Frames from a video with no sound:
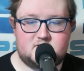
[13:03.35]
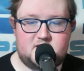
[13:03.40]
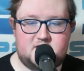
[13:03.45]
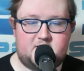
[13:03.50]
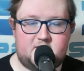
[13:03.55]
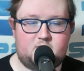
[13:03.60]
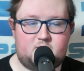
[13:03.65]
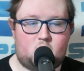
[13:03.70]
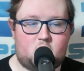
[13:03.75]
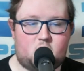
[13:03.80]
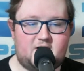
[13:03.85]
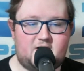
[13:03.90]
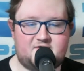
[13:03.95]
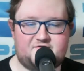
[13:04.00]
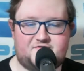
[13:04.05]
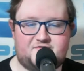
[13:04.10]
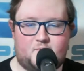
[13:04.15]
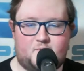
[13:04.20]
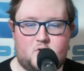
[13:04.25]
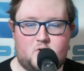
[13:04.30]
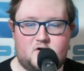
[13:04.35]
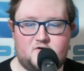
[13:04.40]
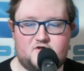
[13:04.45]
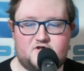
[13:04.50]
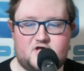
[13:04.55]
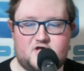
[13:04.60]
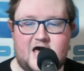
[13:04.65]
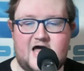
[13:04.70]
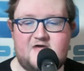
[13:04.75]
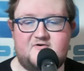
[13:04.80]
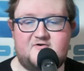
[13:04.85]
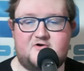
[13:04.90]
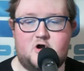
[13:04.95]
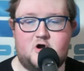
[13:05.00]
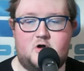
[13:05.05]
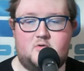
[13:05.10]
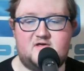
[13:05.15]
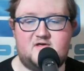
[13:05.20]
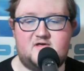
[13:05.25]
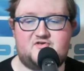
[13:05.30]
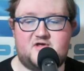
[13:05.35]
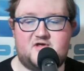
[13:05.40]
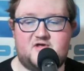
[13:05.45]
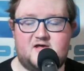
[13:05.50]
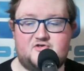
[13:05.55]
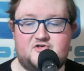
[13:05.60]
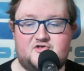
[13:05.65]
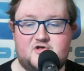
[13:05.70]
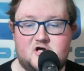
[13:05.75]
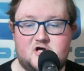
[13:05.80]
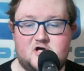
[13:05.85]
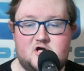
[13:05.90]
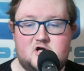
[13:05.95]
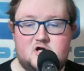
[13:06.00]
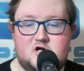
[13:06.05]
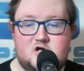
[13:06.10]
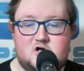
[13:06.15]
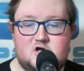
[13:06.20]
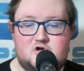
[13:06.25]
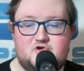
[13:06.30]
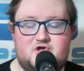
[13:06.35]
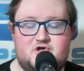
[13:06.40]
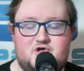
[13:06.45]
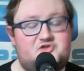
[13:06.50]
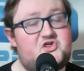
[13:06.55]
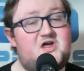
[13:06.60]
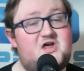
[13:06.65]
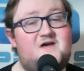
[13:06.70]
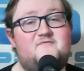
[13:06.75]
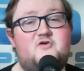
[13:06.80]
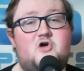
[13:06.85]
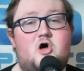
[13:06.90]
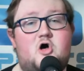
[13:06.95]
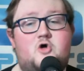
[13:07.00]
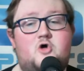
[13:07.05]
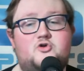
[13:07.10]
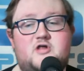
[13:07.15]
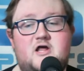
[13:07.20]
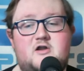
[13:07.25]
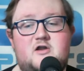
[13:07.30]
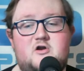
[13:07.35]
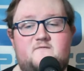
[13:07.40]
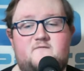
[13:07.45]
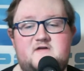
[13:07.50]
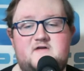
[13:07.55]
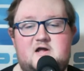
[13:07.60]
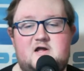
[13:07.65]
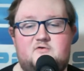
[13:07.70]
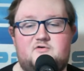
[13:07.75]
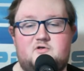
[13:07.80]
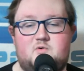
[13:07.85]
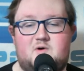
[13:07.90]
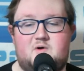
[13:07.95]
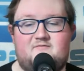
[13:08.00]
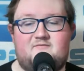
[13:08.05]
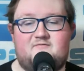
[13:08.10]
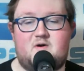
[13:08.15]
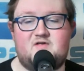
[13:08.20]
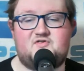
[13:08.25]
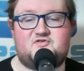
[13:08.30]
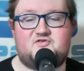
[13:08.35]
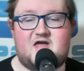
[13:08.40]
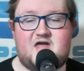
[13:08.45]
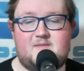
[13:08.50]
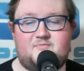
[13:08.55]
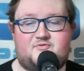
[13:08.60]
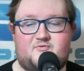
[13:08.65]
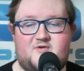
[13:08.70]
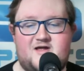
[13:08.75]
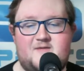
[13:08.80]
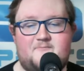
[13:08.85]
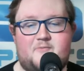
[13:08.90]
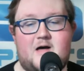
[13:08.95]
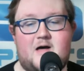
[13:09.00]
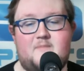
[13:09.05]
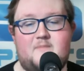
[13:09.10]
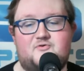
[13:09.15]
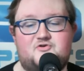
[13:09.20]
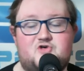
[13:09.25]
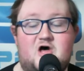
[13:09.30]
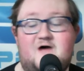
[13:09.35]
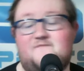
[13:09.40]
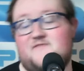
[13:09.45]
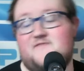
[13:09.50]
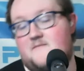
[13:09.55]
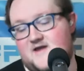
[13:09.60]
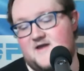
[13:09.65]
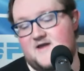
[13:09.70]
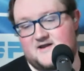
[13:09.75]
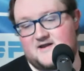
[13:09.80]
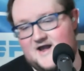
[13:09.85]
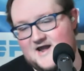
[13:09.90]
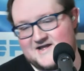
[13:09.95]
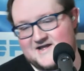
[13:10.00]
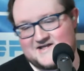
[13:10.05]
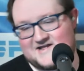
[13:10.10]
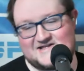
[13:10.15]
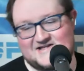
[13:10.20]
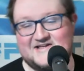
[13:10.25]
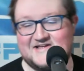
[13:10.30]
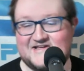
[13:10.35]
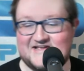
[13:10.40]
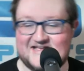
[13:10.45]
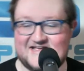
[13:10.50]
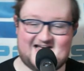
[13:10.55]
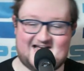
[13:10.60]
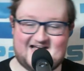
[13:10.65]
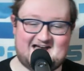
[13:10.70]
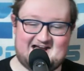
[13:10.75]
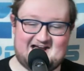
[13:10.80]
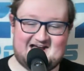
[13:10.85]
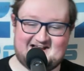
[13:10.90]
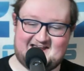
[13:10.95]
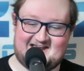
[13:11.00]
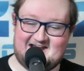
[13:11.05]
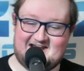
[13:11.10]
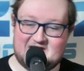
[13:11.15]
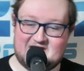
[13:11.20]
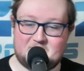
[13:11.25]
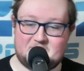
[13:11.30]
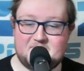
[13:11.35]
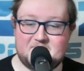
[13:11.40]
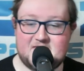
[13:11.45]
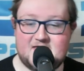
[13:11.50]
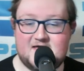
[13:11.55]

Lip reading: Dylan Ward has the worst. Kai the goalie says, just give goaltender of the year to whoever wins game 3. Problem solved. I mean, I get it.